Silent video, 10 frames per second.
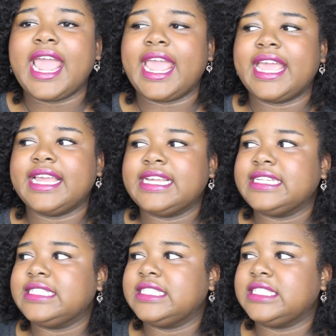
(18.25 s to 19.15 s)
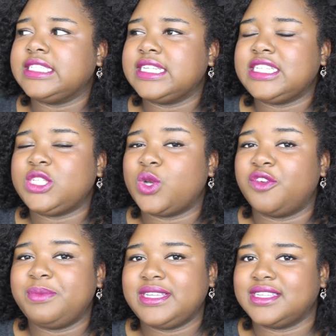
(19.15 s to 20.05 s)
And it's a
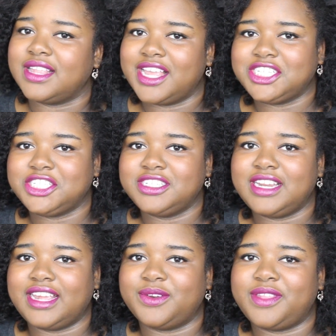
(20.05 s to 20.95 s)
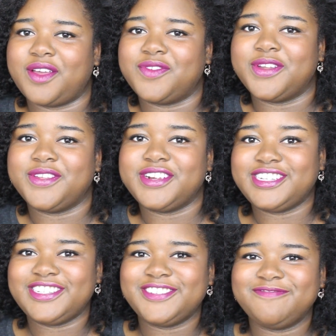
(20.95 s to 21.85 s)
12-piece collection. And without further
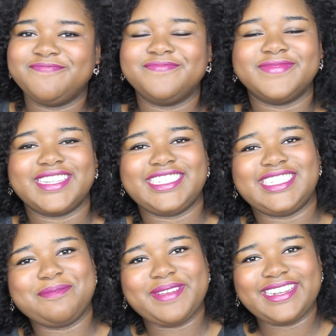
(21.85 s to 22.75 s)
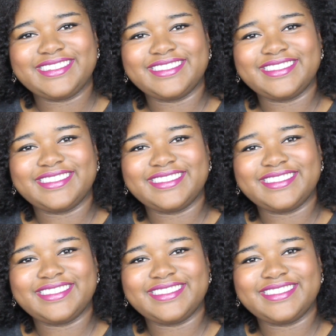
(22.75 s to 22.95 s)
ado, let's jump in.